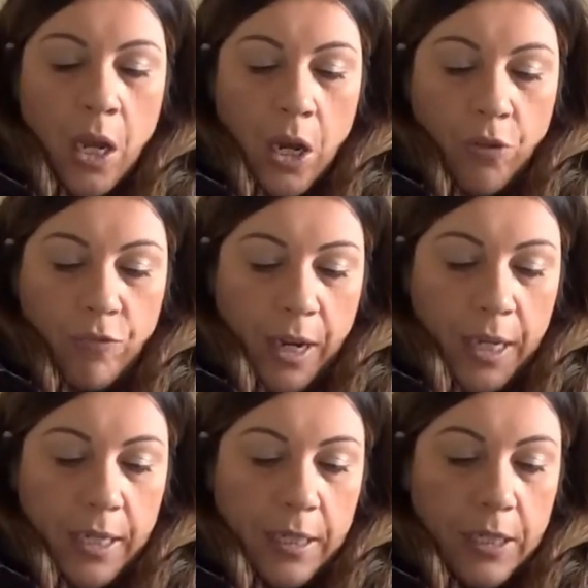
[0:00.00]

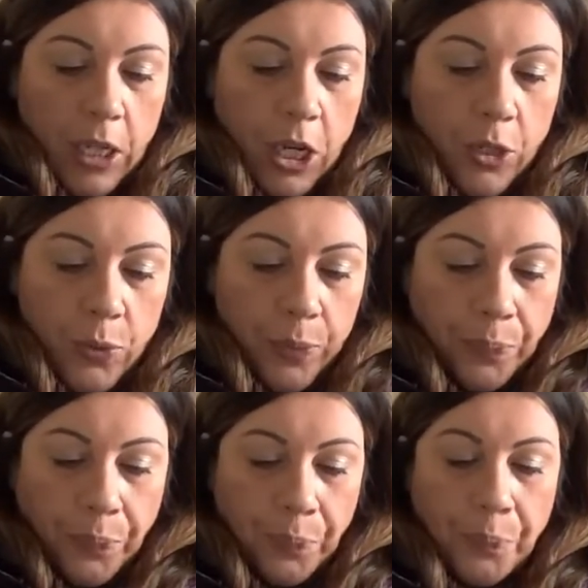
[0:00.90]
Right, so
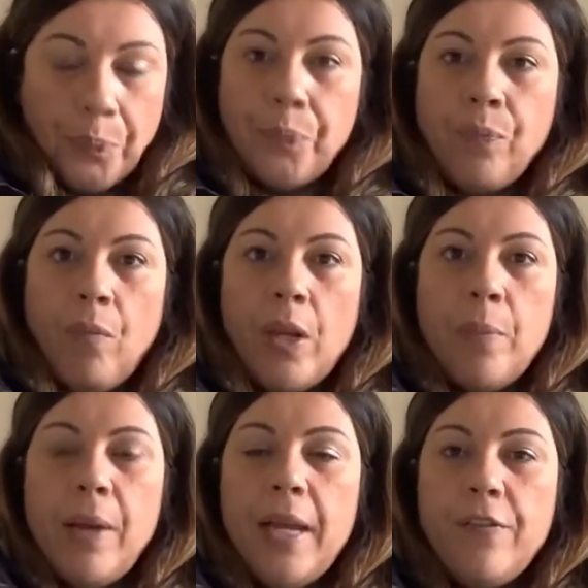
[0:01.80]

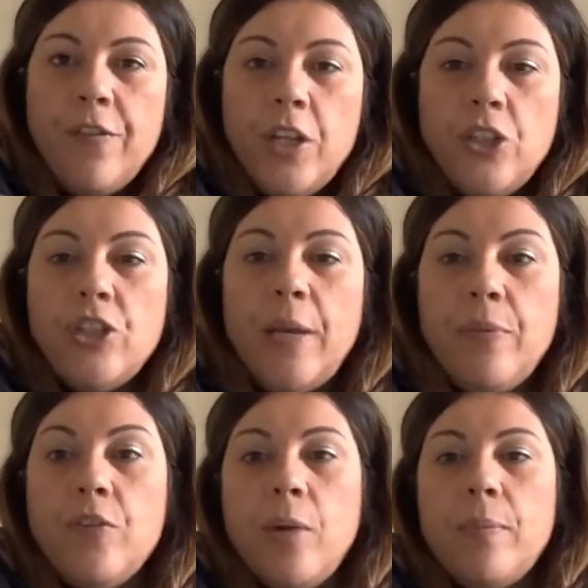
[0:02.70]
my first shape, I've got my